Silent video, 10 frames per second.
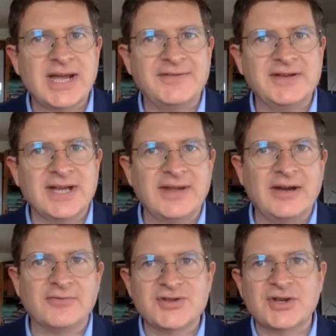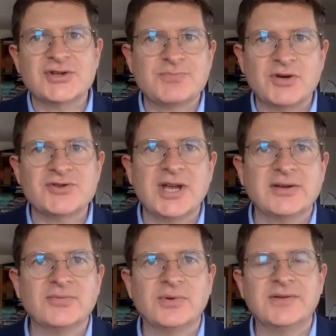having done that research
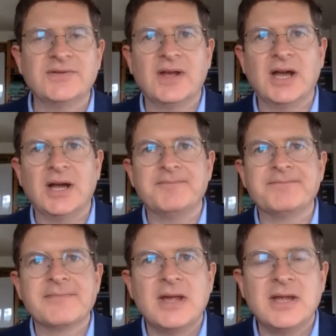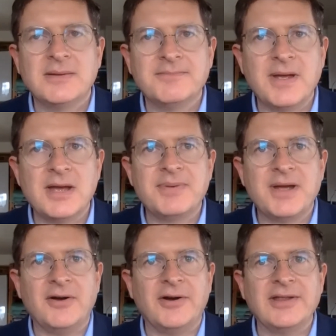project with
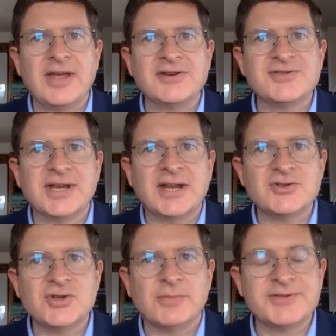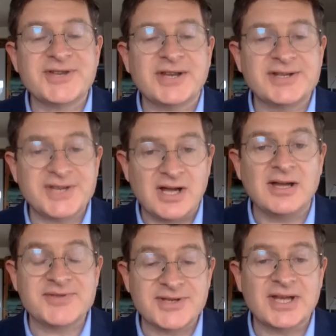Perry, then to get a job at the Sunday
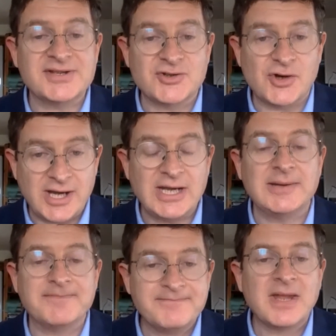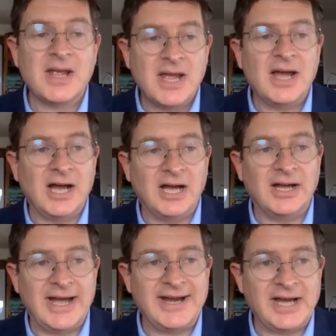Times as a trainee.
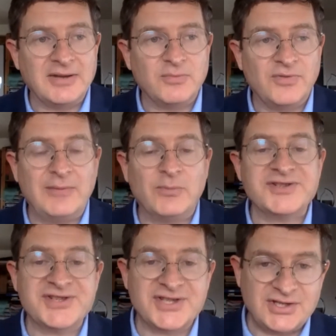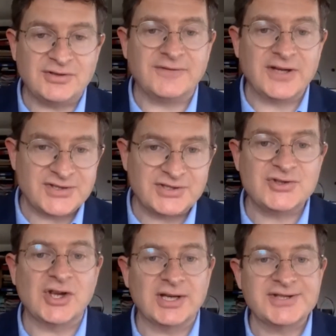And I then went to City University
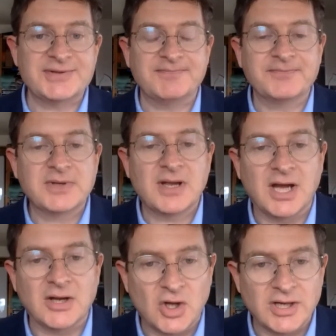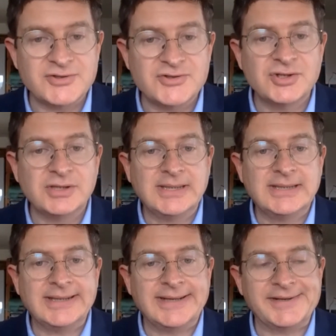Journalism College
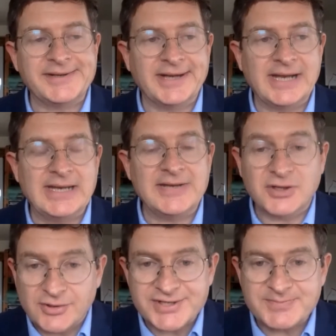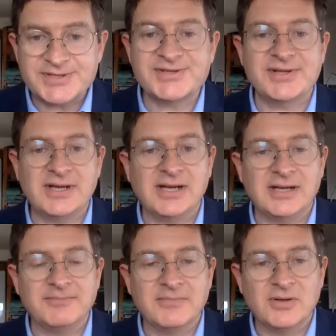under Linda Christmas,
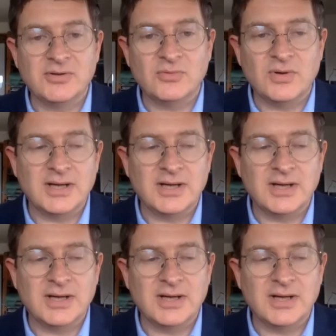who